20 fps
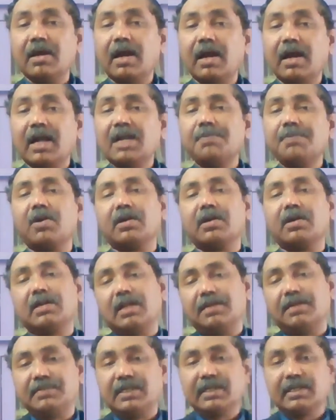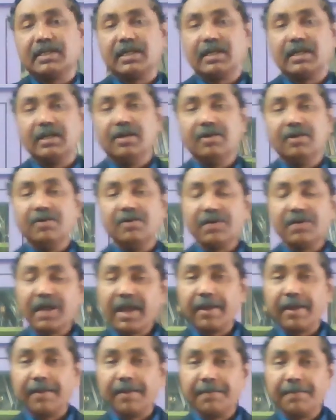and product life cycle.
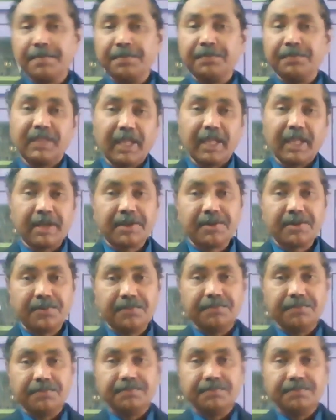Okay, thank you.